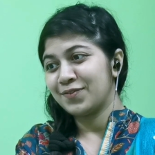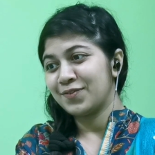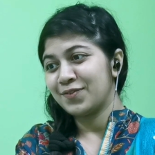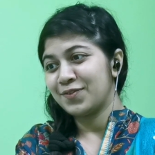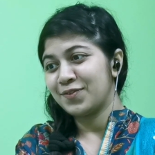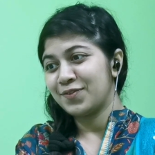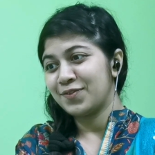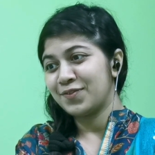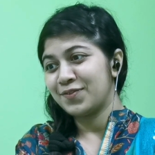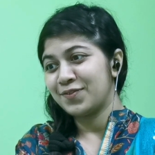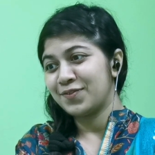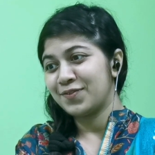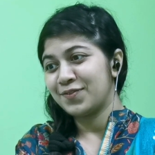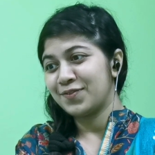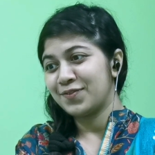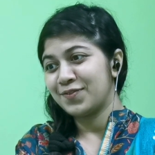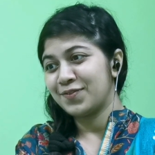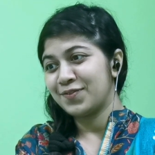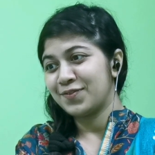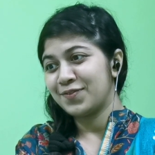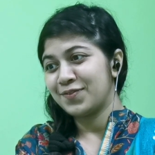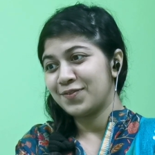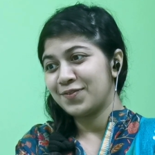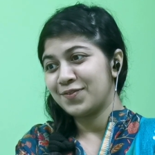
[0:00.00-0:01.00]

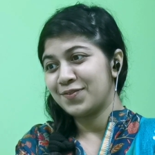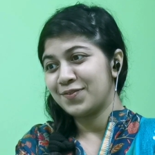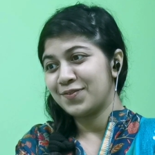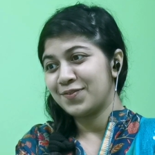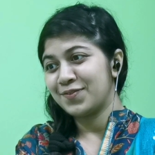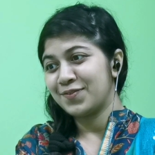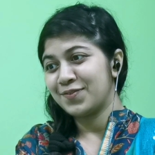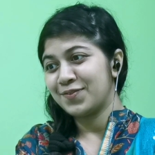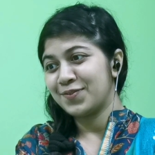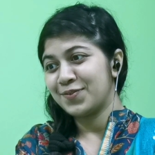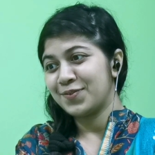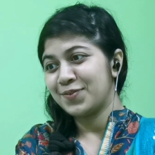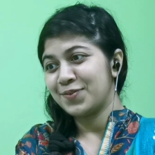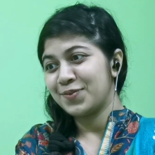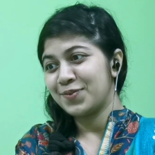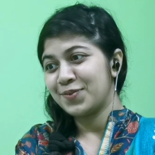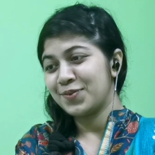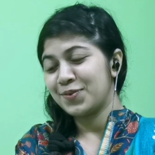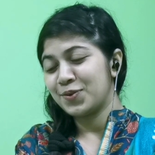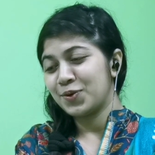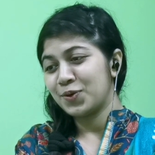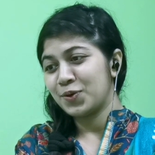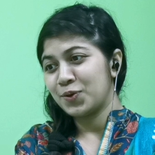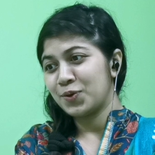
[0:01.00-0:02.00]

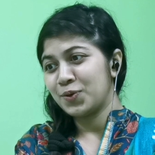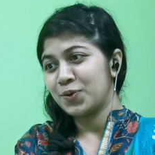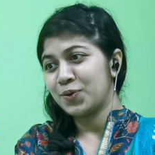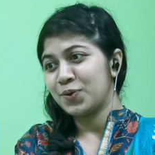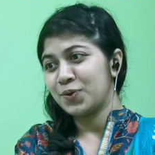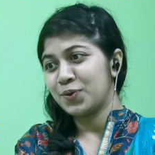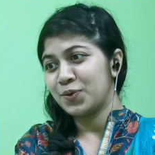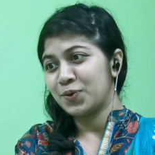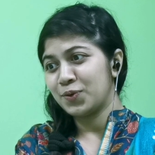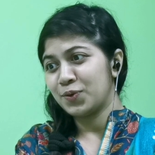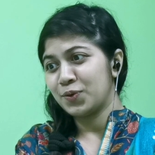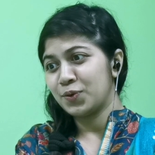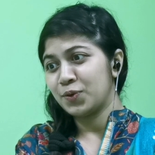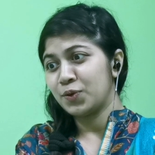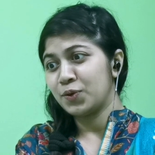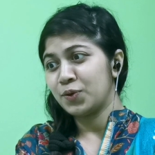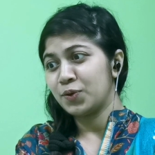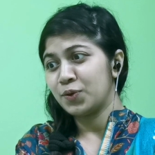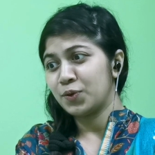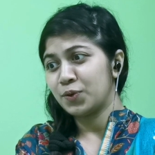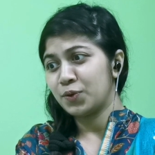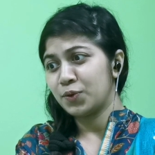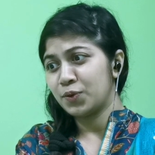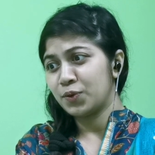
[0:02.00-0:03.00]

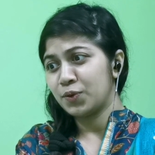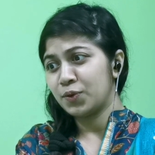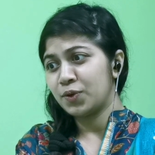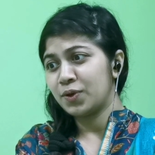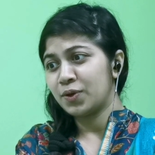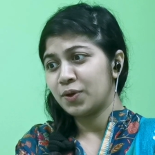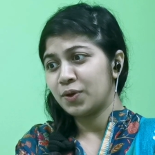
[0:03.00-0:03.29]
(no one is talking)